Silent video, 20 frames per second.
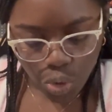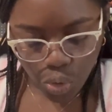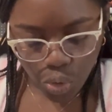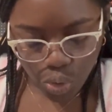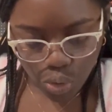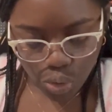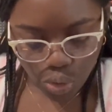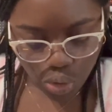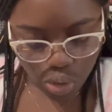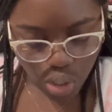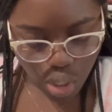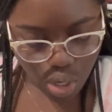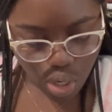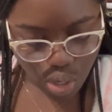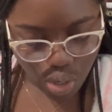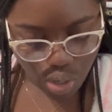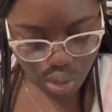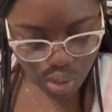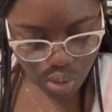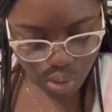
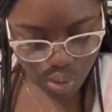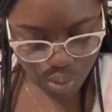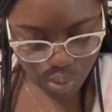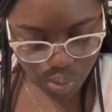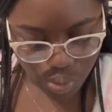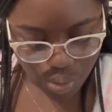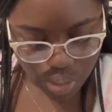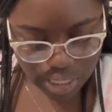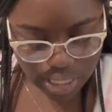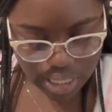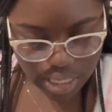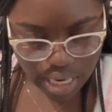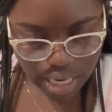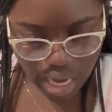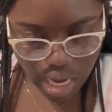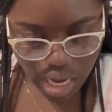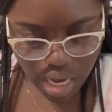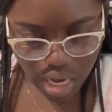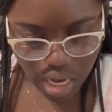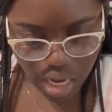So,
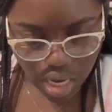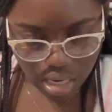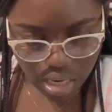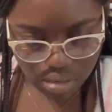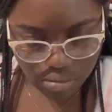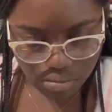yeah.